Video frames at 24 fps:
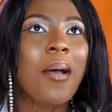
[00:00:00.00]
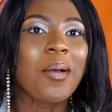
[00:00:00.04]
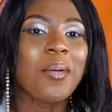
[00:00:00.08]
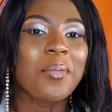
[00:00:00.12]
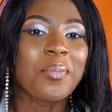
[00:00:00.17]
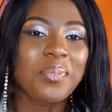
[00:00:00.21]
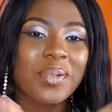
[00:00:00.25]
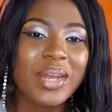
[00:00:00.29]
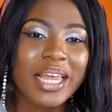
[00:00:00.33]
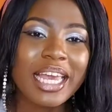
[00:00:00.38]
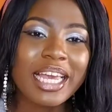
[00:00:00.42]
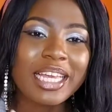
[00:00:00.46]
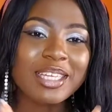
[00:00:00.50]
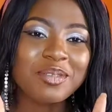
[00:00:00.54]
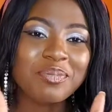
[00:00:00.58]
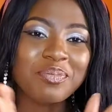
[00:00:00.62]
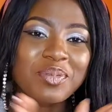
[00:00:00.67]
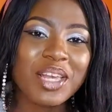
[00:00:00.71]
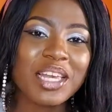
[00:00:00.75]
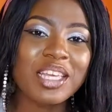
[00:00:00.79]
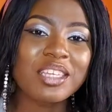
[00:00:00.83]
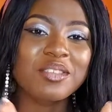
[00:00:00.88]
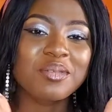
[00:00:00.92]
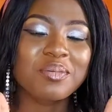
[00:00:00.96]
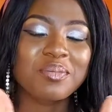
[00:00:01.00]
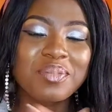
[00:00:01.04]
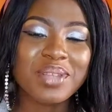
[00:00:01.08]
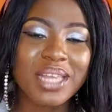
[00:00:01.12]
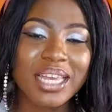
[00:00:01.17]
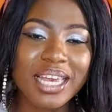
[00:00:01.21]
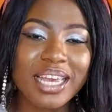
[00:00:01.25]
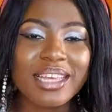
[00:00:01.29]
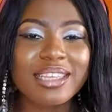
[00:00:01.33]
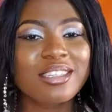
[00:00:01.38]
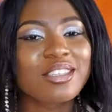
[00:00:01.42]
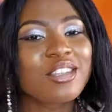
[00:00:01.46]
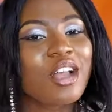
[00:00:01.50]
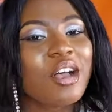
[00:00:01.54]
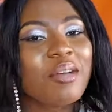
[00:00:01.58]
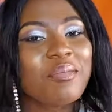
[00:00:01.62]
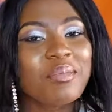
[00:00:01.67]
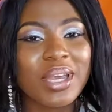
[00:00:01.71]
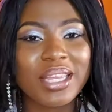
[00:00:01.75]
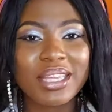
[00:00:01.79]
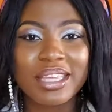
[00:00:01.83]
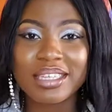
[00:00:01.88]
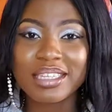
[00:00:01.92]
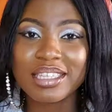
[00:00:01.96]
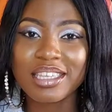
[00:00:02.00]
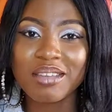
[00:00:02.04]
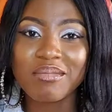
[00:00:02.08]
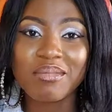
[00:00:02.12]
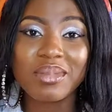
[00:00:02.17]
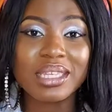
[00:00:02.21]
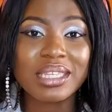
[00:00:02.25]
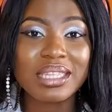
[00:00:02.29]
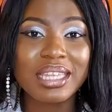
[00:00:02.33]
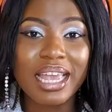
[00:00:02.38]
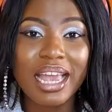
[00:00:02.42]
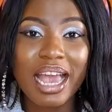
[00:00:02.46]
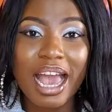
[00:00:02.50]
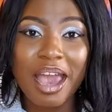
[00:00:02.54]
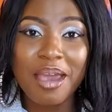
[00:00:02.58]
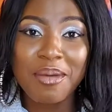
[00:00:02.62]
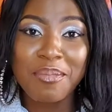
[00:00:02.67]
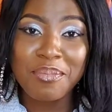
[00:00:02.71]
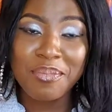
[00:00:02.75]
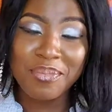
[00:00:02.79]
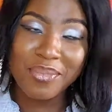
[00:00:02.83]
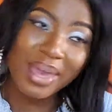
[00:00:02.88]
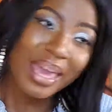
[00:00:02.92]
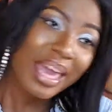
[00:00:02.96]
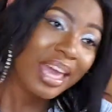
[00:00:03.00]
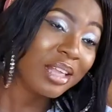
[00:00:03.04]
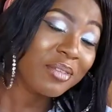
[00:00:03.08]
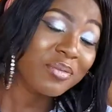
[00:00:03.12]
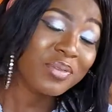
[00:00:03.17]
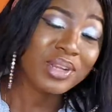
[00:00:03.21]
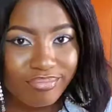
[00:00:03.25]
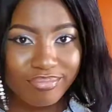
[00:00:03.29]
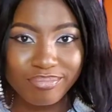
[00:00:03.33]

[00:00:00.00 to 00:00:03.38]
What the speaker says: please don't make the same mistake I made.